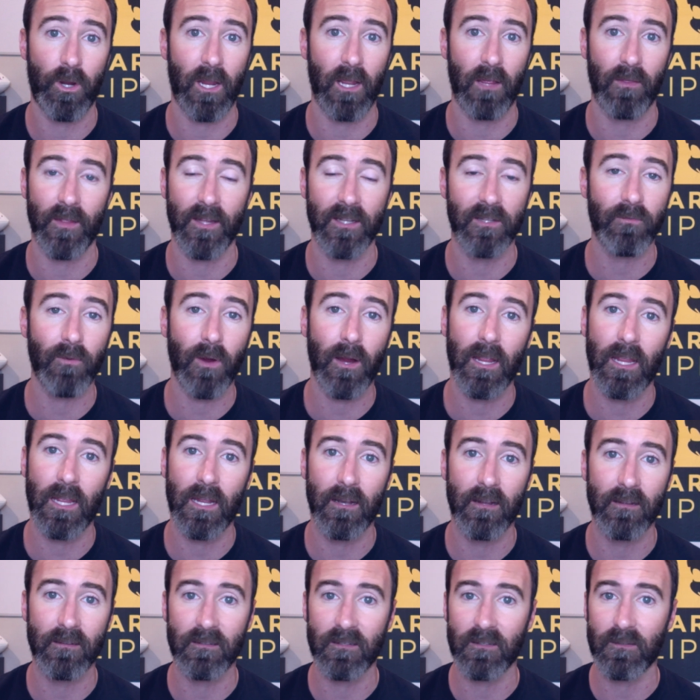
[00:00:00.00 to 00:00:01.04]
That's right. He
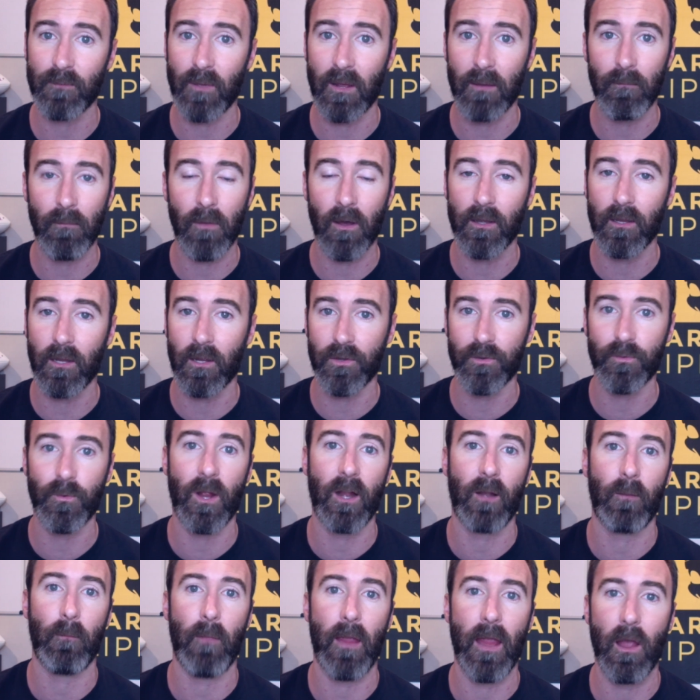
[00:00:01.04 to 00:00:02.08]
doesn't spend money on direct
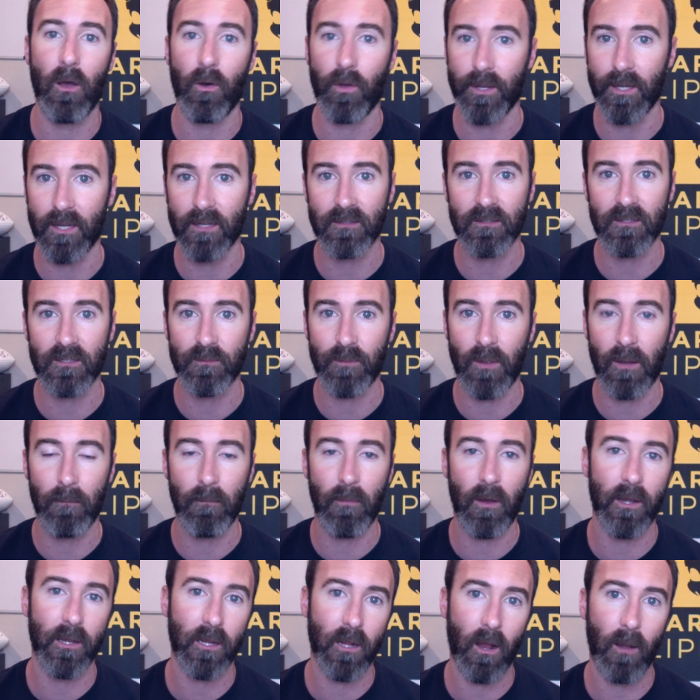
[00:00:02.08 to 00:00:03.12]
mail. He doesn't spend money
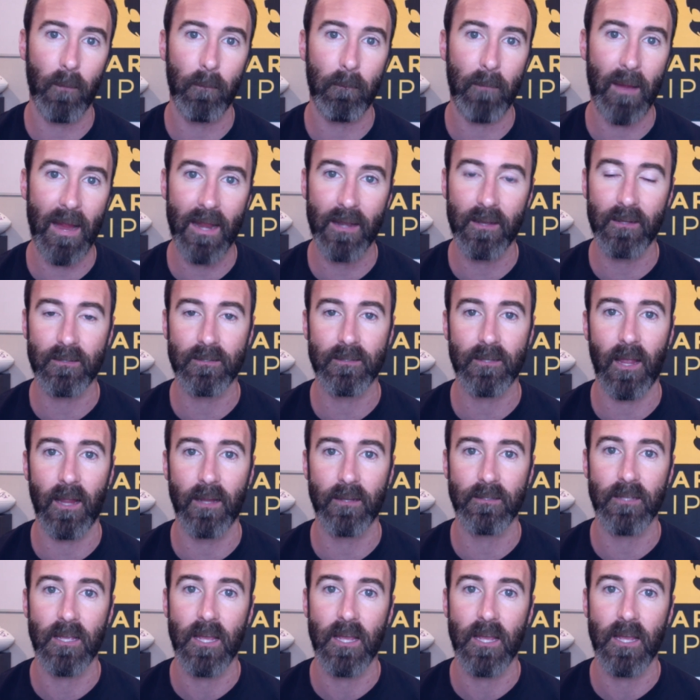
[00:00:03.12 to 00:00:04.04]
on bandit signs.